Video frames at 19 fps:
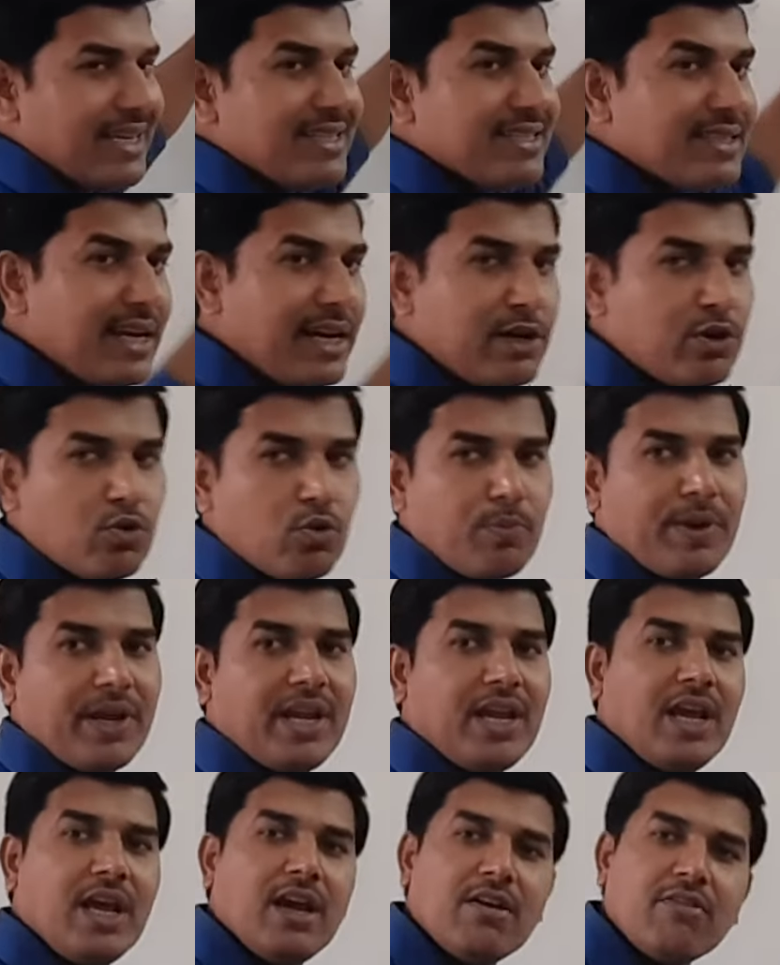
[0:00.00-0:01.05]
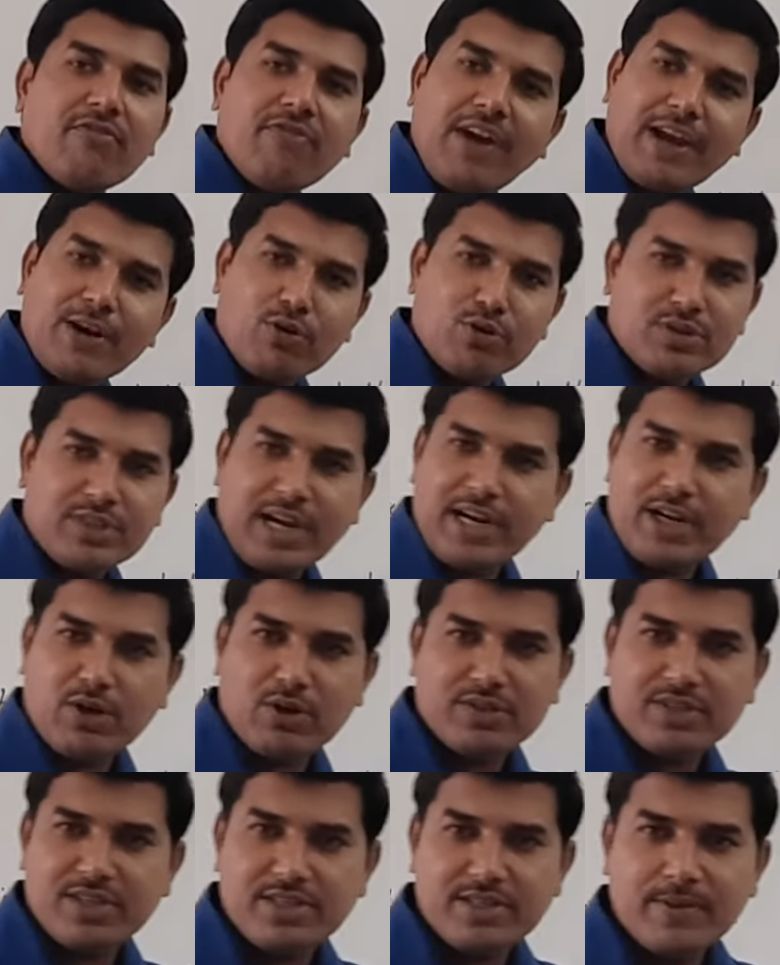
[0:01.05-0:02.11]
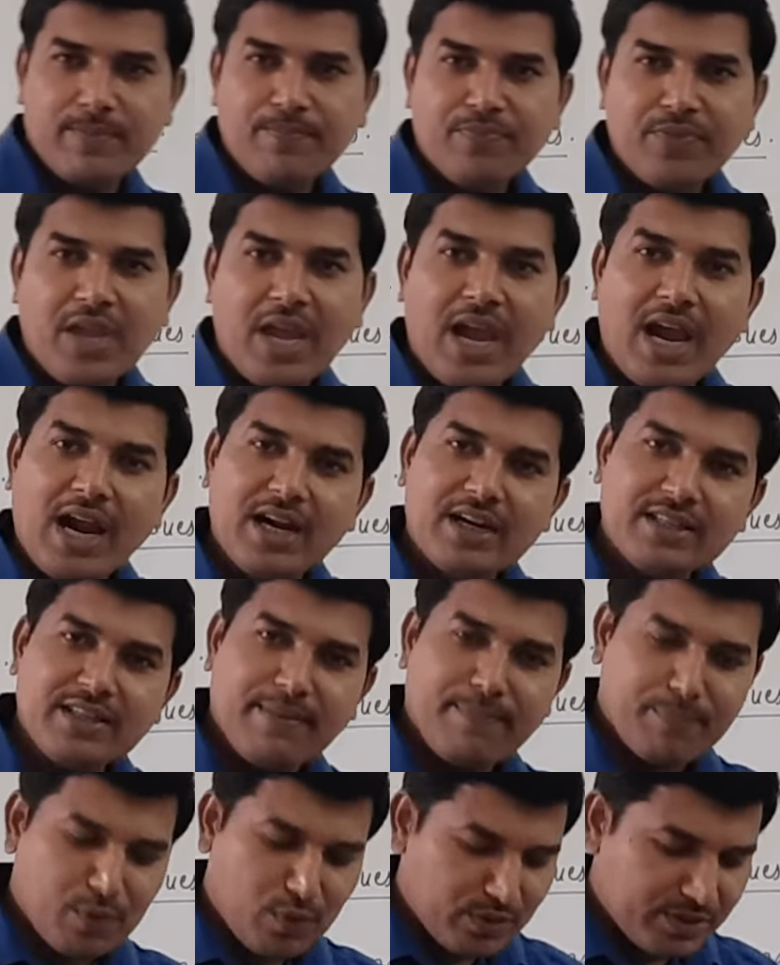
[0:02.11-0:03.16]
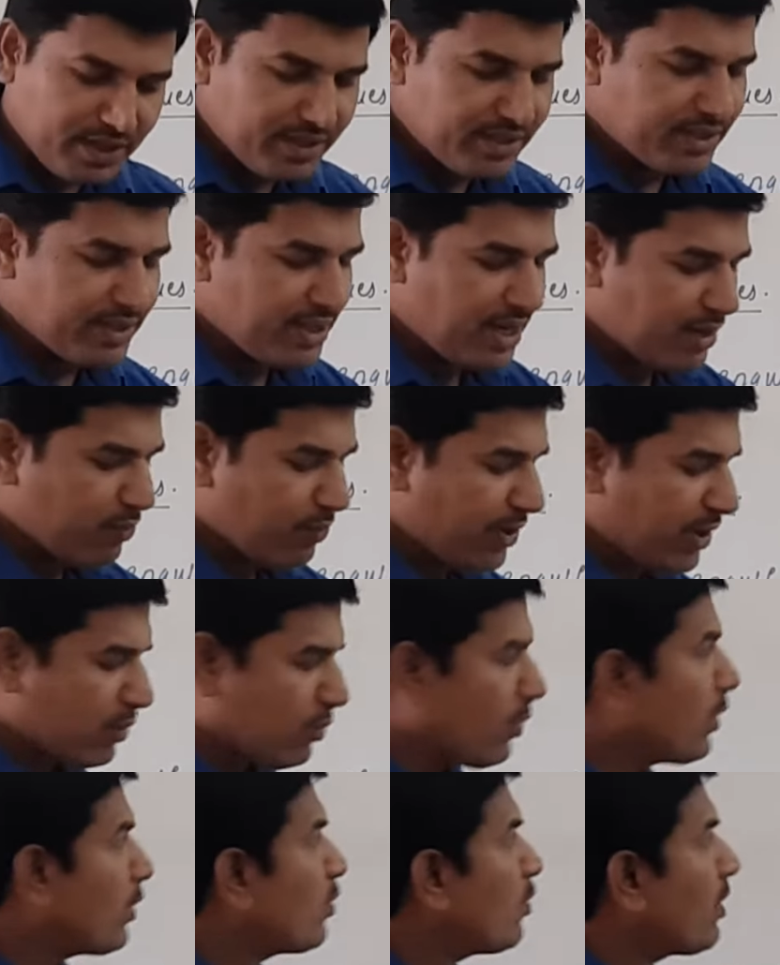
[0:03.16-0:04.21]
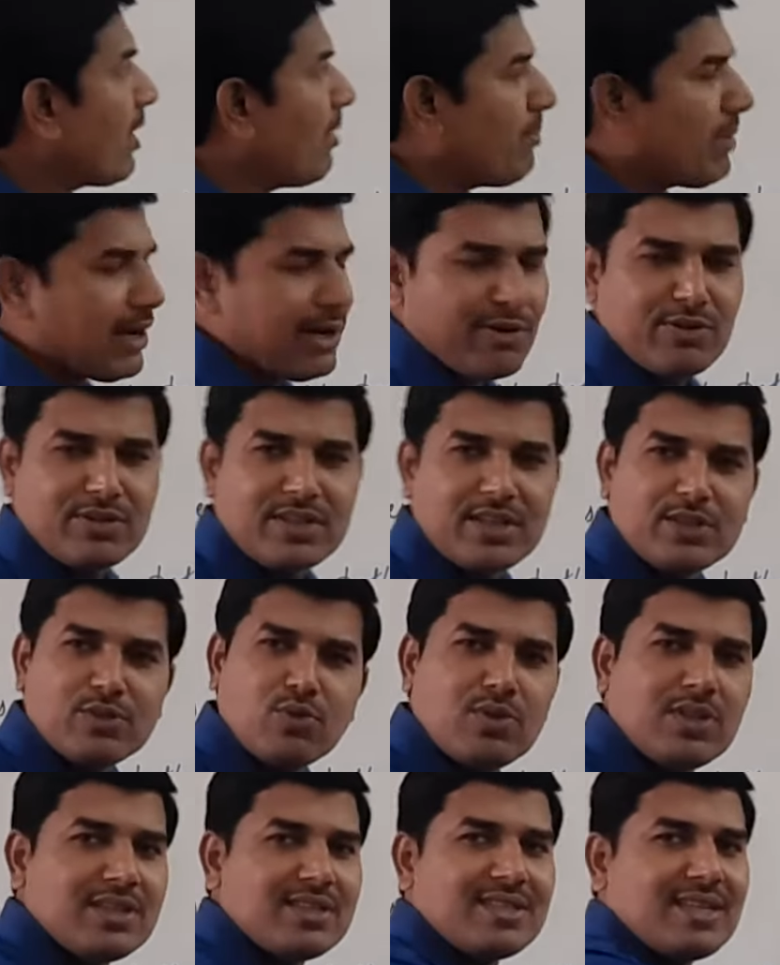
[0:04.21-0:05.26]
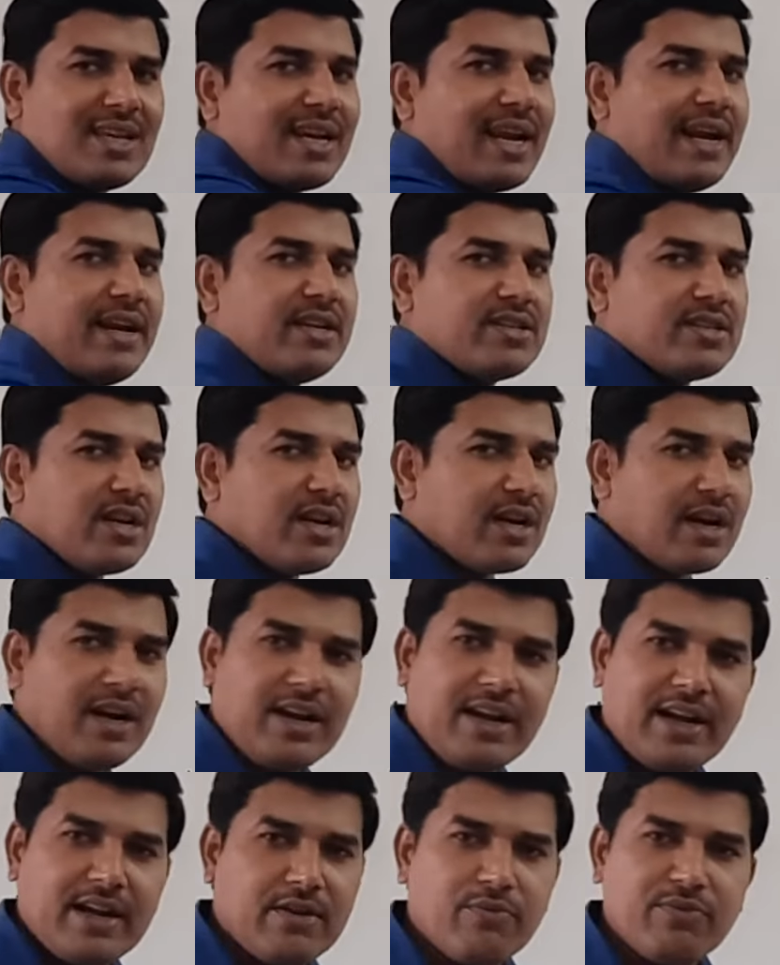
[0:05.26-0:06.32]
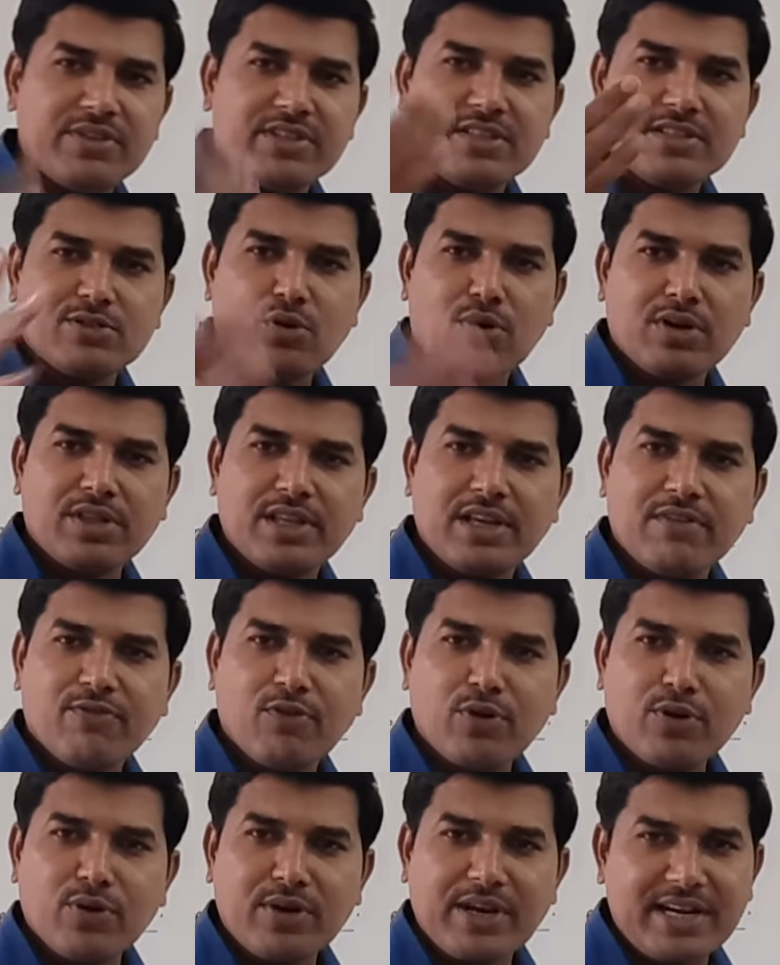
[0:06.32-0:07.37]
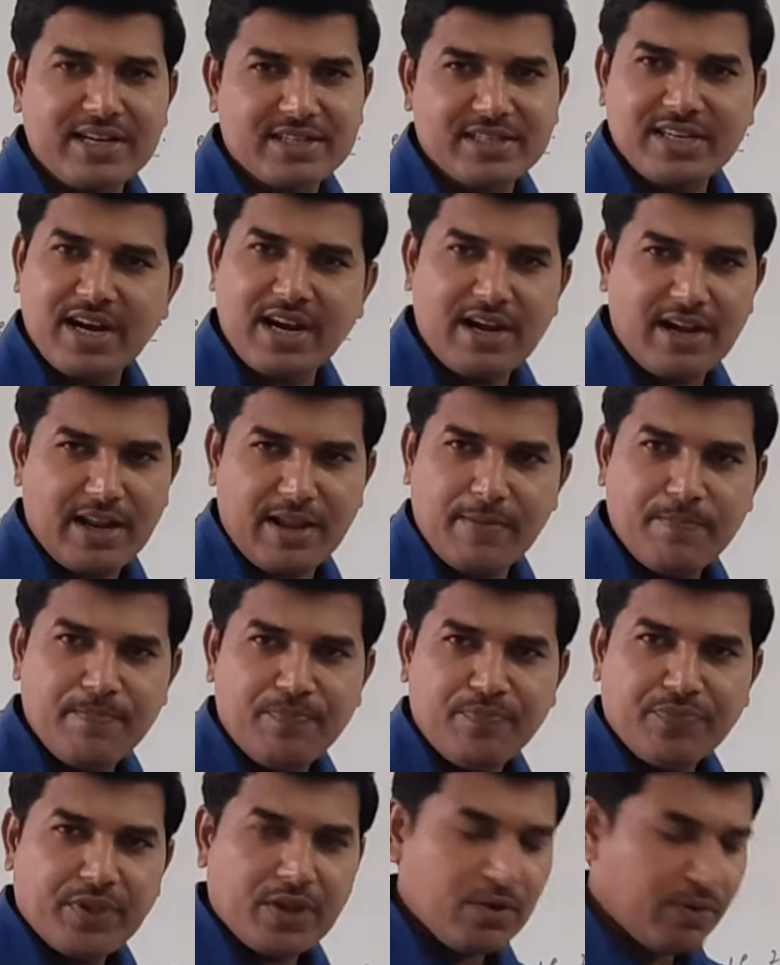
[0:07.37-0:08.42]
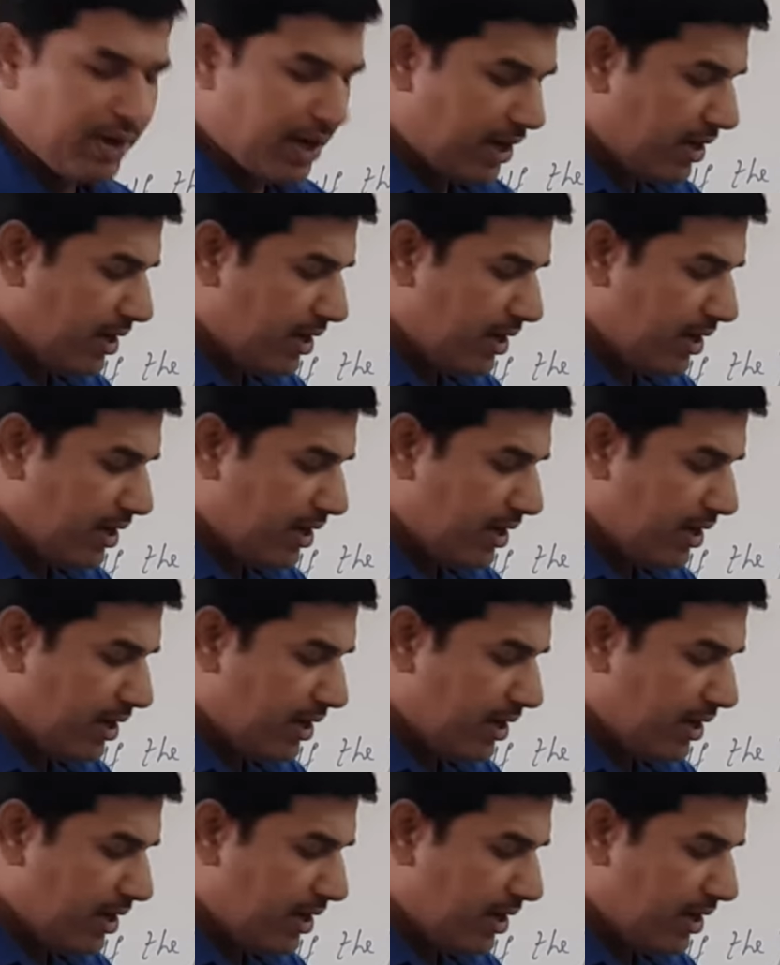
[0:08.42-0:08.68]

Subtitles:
said to be phagocytosis, and the process that we are going to come across. So this is an additional content which is not there for your NCERT. Okay.